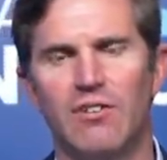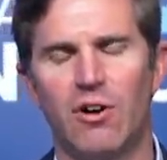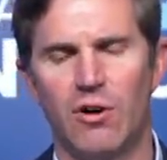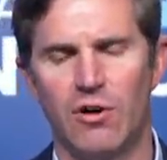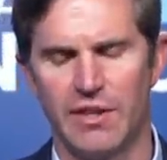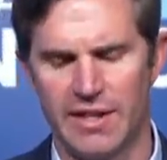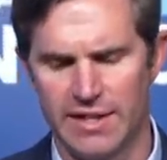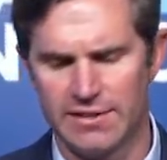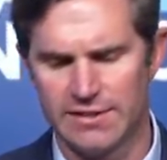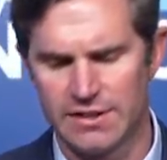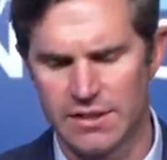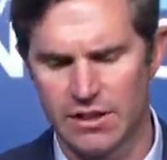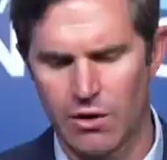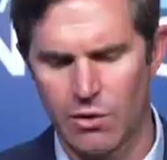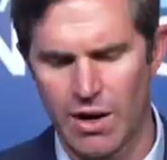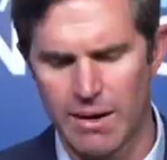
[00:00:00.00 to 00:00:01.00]
all this.
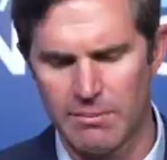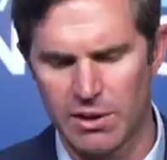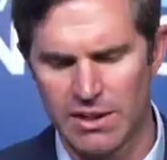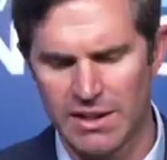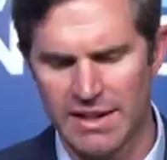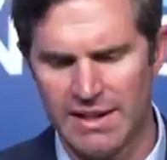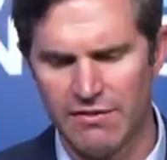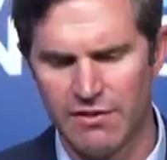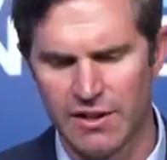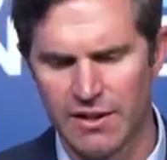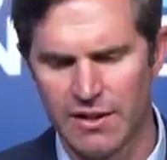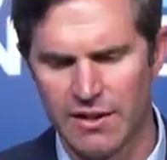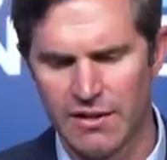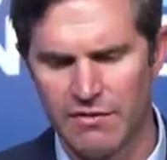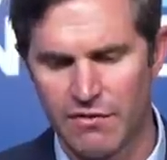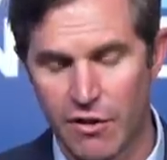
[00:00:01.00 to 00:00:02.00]
So I believe,
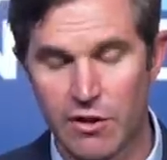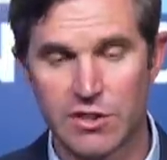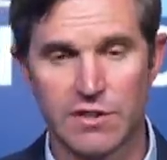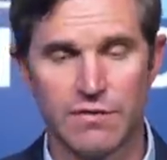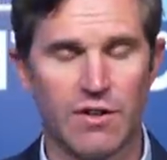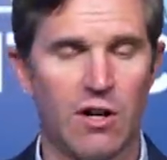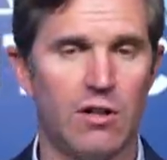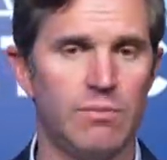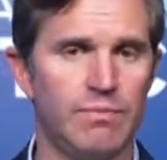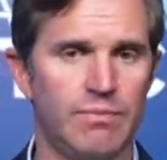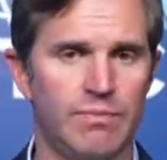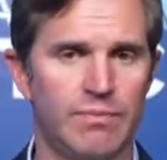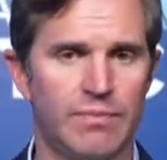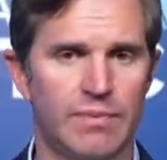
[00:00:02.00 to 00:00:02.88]
first of all,